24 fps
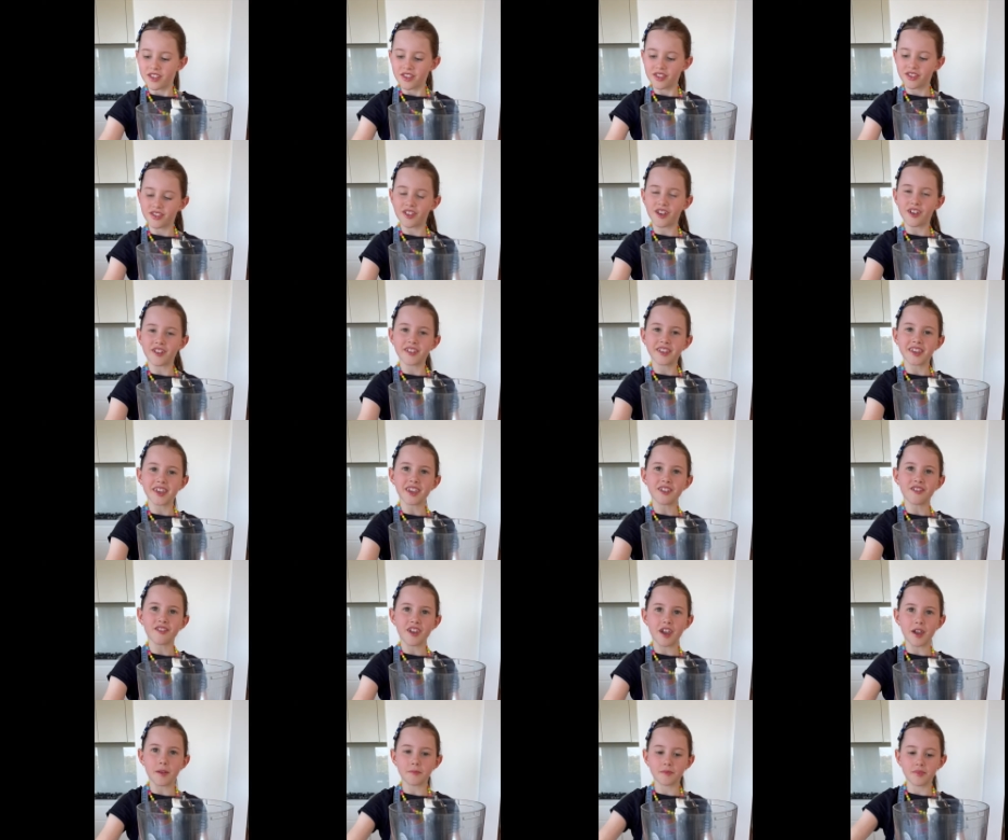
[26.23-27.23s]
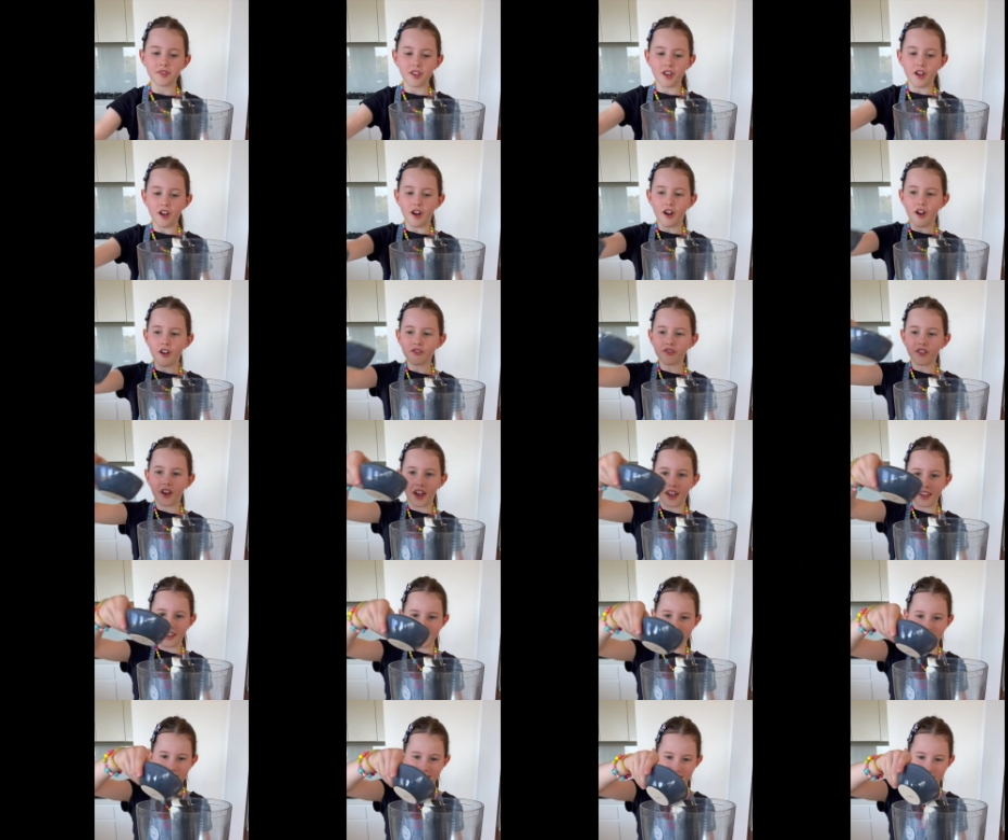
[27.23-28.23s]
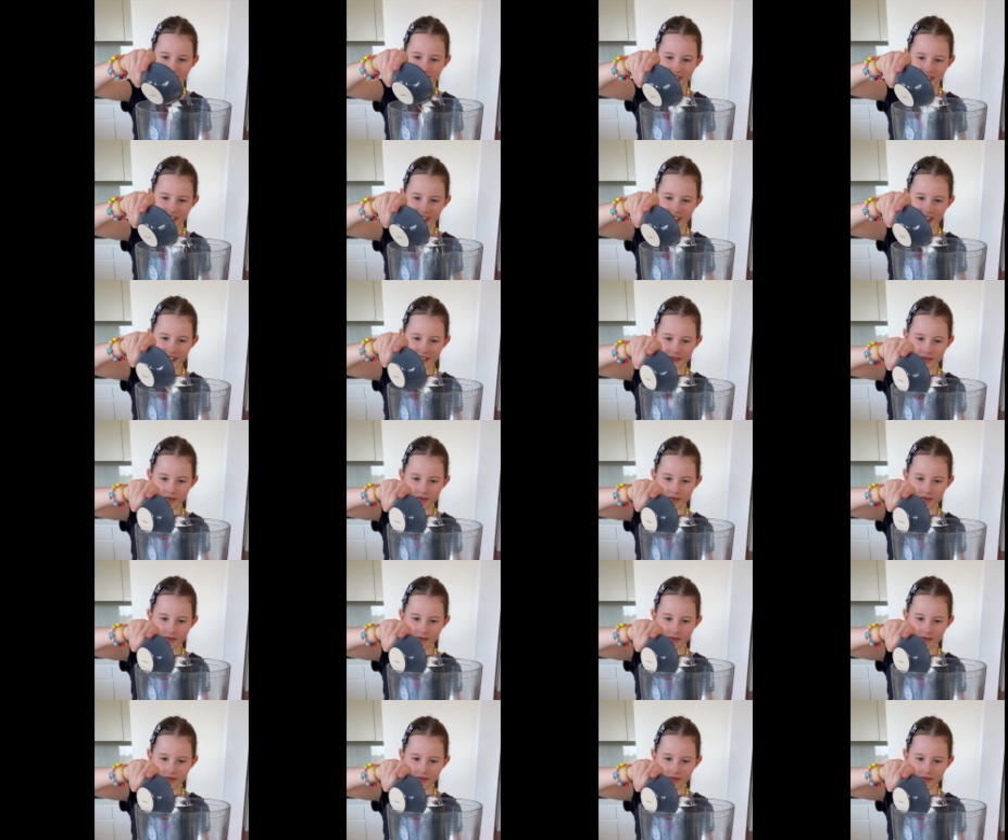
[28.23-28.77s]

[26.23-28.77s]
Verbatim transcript: 30 grams of icing sugar,